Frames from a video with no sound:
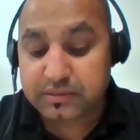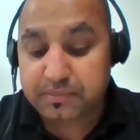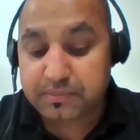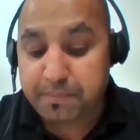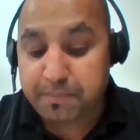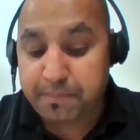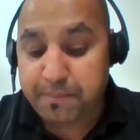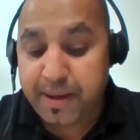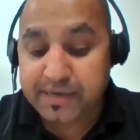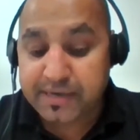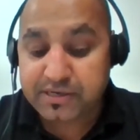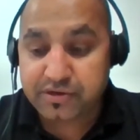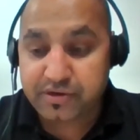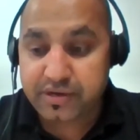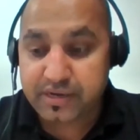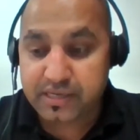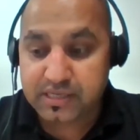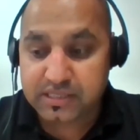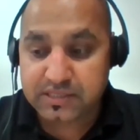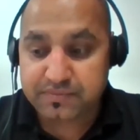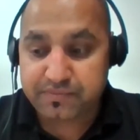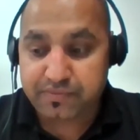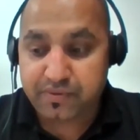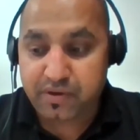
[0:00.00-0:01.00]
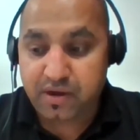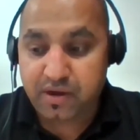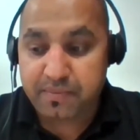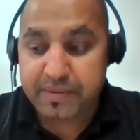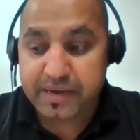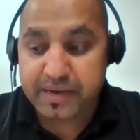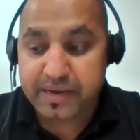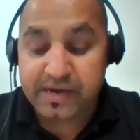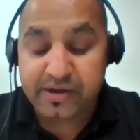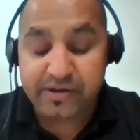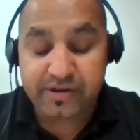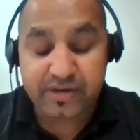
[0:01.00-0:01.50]
materials from
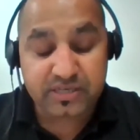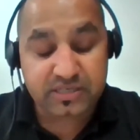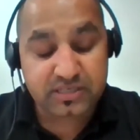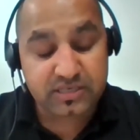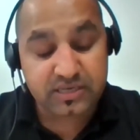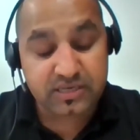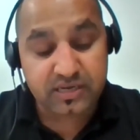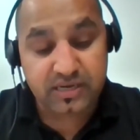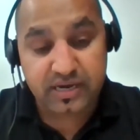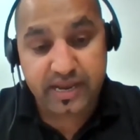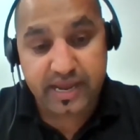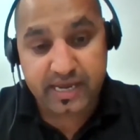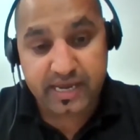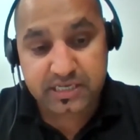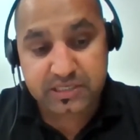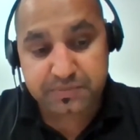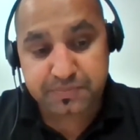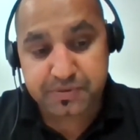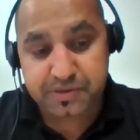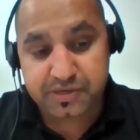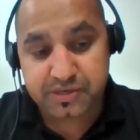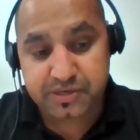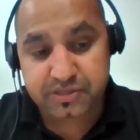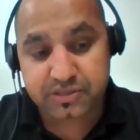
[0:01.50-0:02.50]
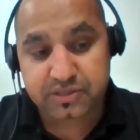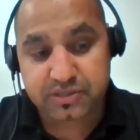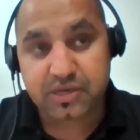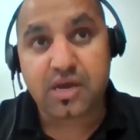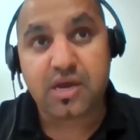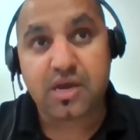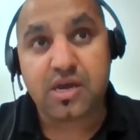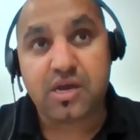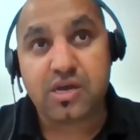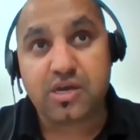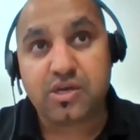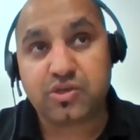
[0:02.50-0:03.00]
industrial experts.
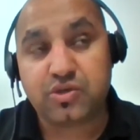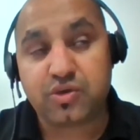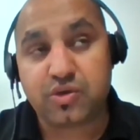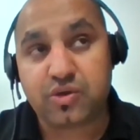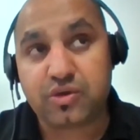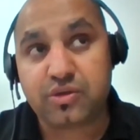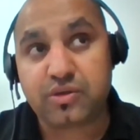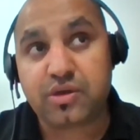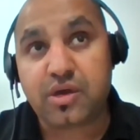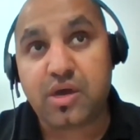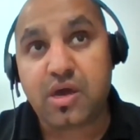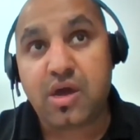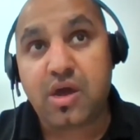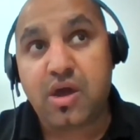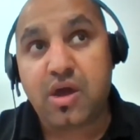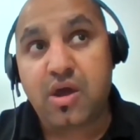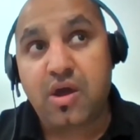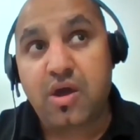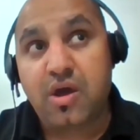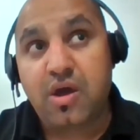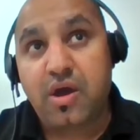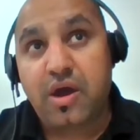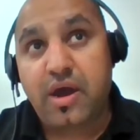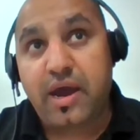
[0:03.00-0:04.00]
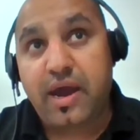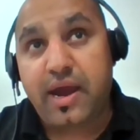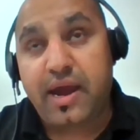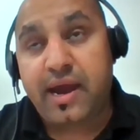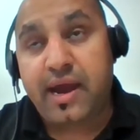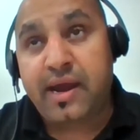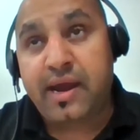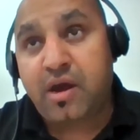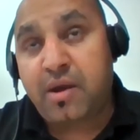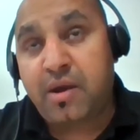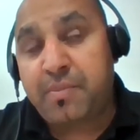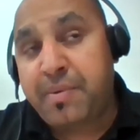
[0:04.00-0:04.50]
So,
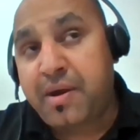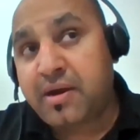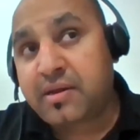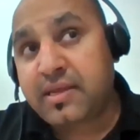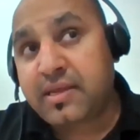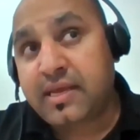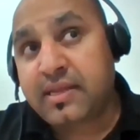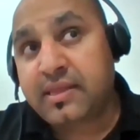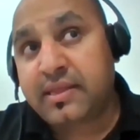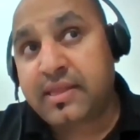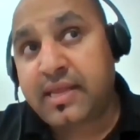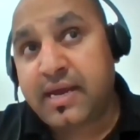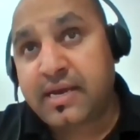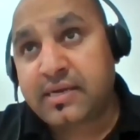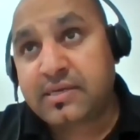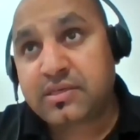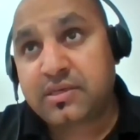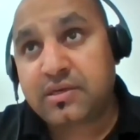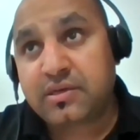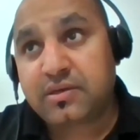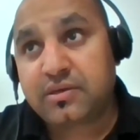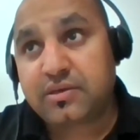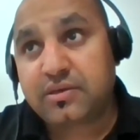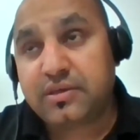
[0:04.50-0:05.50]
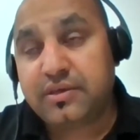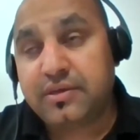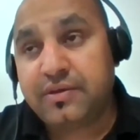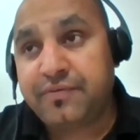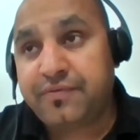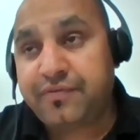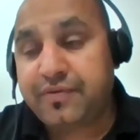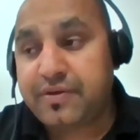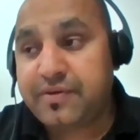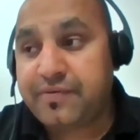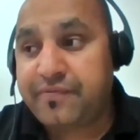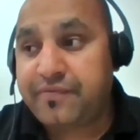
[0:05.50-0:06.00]
and apart than that,
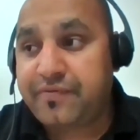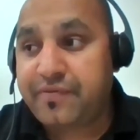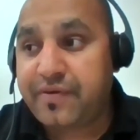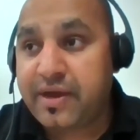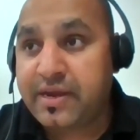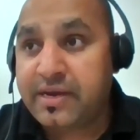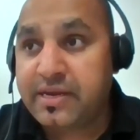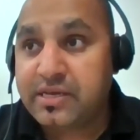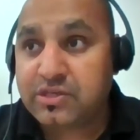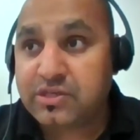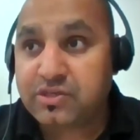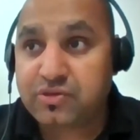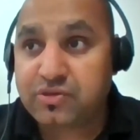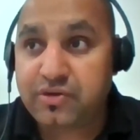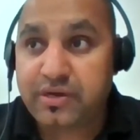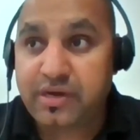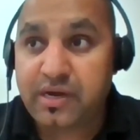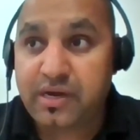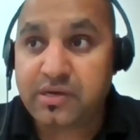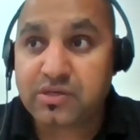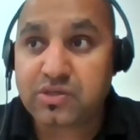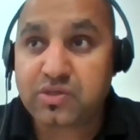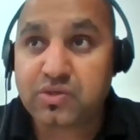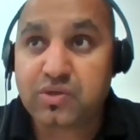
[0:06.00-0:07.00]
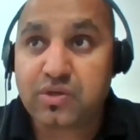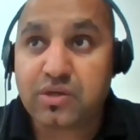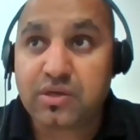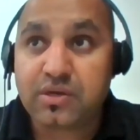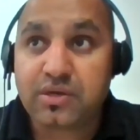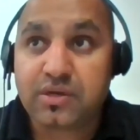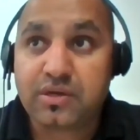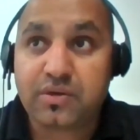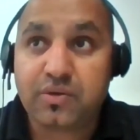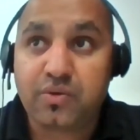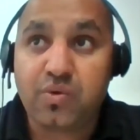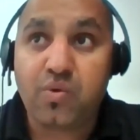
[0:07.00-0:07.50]
if any students
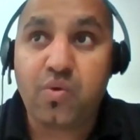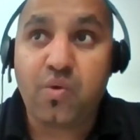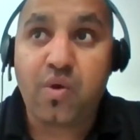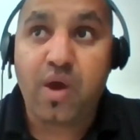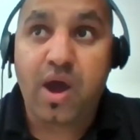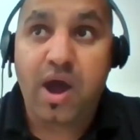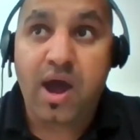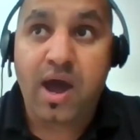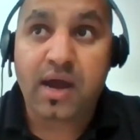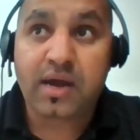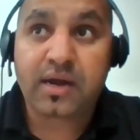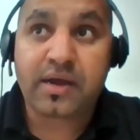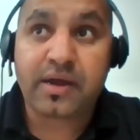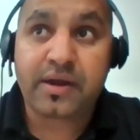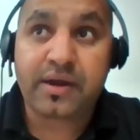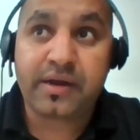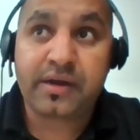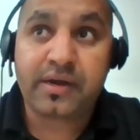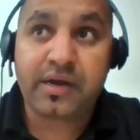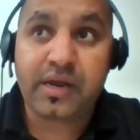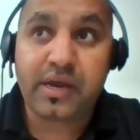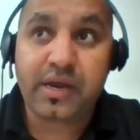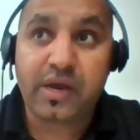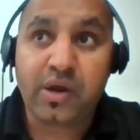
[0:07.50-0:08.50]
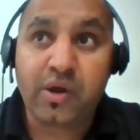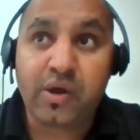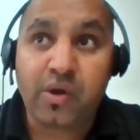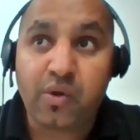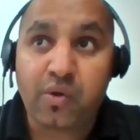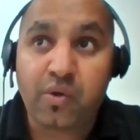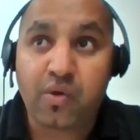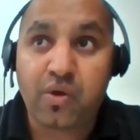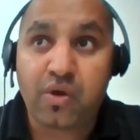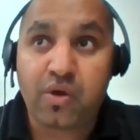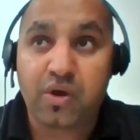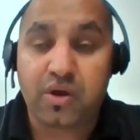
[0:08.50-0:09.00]
who are currently
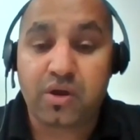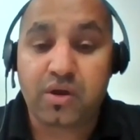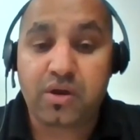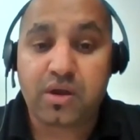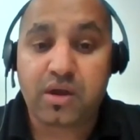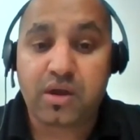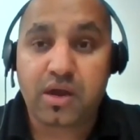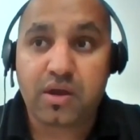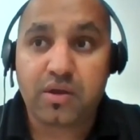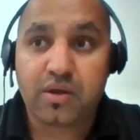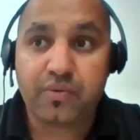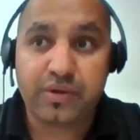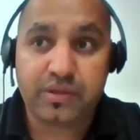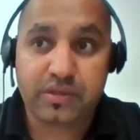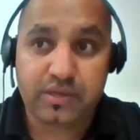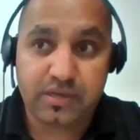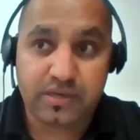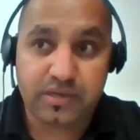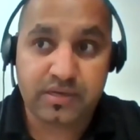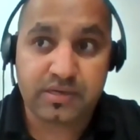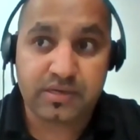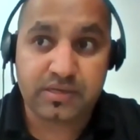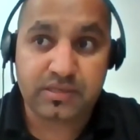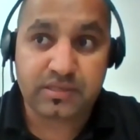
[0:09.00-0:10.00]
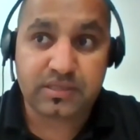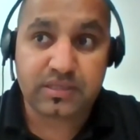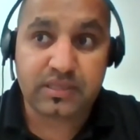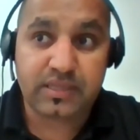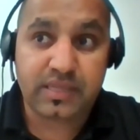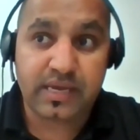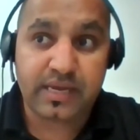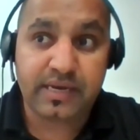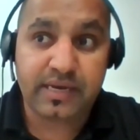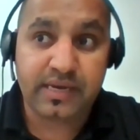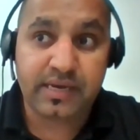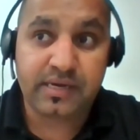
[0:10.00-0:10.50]
enrolled with us,
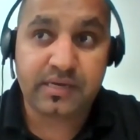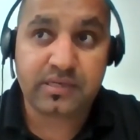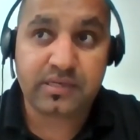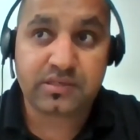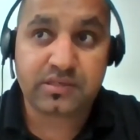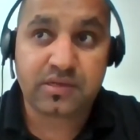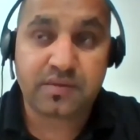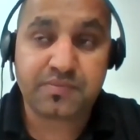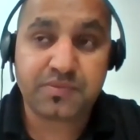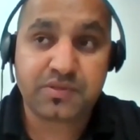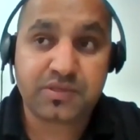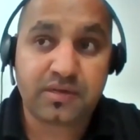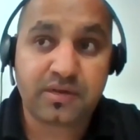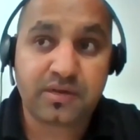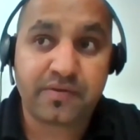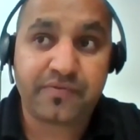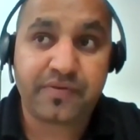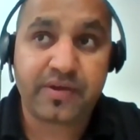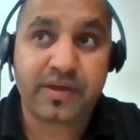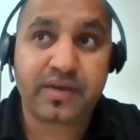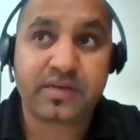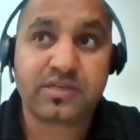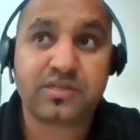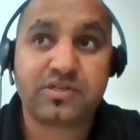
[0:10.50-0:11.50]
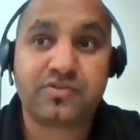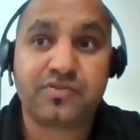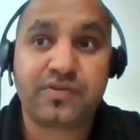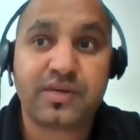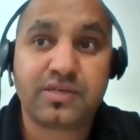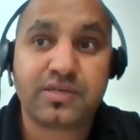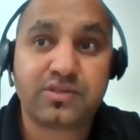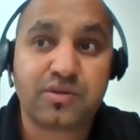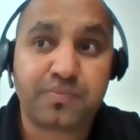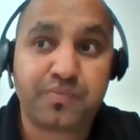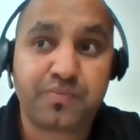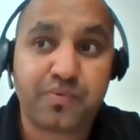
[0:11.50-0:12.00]
they need some sort of extra
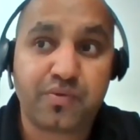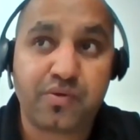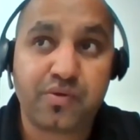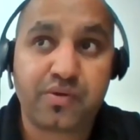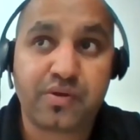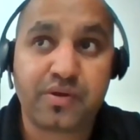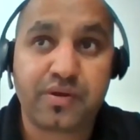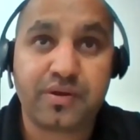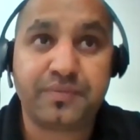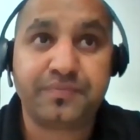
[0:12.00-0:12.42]
support